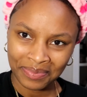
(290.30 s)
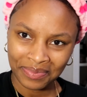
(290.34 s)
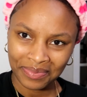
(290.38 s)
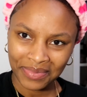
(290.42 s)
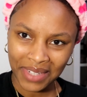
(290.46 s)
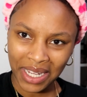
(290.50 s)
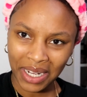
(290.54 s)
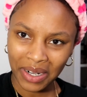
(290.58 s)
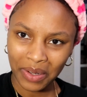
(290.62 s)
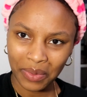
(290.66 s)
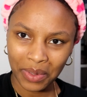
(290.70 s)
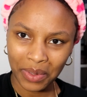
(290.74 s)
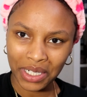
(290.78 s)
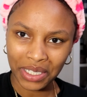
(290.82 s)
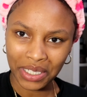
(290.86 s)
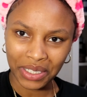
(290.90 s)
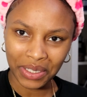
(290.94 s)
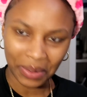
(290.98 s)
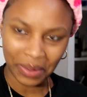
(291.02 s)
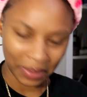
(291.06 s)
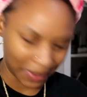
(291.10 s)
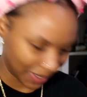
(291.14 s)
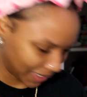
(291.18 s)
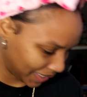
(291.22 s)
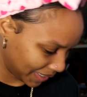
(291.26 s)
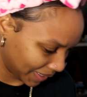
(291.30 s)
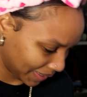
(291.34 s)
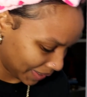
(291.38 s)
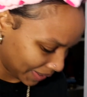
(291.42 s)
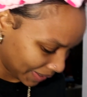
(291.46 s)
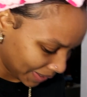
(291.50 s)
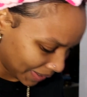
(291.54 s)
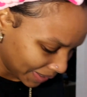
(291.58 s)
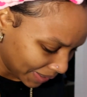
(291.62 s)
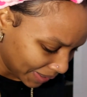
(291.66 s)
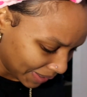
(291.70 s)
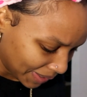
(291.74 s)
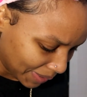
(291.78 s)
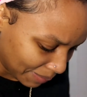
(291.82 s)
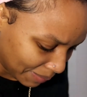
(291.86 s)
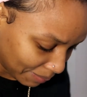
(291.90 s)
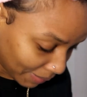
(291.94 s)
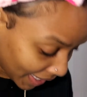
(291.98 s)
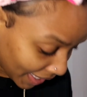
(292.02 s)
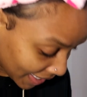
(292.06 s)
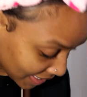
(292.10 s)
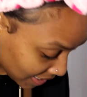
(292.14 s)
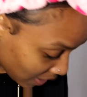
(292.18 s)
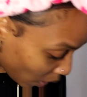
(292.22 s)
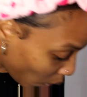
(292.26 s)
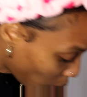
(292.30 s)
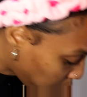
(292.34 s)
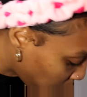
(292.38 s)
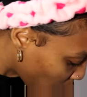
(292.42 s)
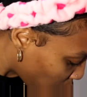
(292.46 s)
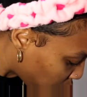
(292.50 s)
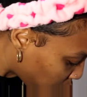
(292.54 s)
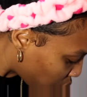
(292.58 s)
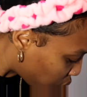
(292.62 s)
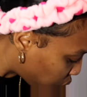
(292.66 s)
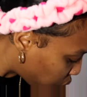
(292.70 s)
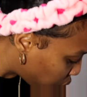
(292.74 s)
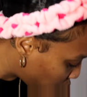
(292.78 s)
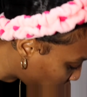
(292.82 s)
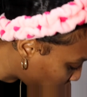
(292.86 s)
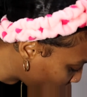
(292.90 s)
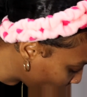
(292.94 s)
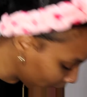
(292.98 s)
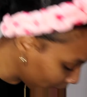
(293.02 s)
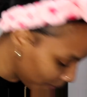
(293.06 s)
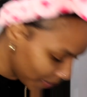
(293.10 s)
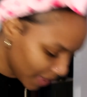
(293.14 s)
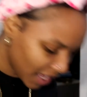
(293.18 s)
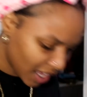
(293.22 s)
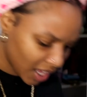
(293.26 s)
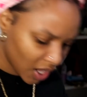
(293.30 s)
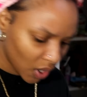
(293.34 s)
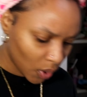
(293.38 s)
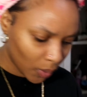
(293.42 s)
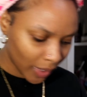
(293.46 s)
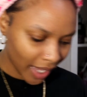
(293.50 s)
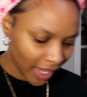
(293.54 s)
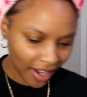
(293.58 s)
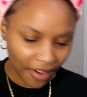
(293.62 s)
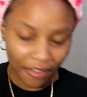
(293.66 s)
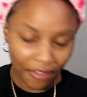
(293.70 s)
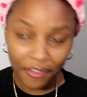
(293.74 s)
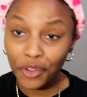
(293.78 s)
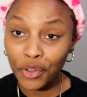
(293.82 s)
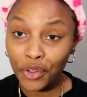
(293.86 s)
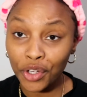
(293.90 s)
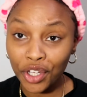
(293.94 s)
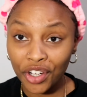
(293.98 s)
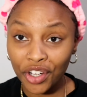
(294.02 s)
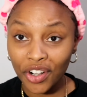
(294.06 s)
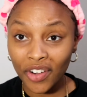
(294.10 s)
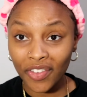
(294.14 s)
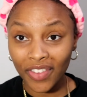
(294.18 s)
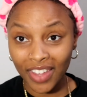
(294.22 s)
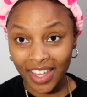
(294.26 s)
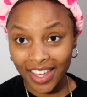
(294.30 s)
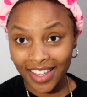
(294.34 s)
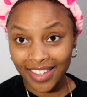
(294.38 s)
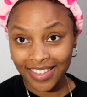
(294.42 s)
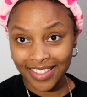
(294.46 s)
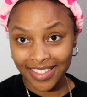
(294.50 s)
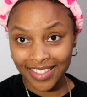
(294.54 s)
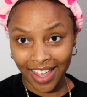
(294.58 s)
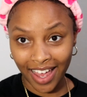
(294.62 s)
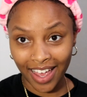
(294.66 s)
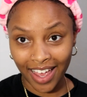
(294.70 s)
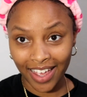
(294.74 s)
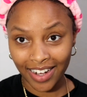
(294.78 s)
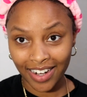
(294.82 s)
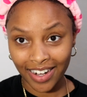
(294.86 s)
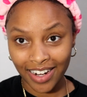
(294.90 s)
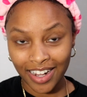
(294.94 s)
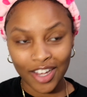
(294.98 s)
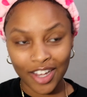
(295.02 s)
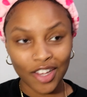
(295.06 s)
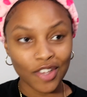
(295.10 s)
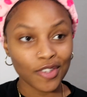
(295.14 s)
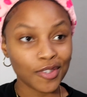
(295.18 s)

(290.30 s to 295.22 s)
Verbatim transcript: I don't want to do it. But we gotta feel good on the inside.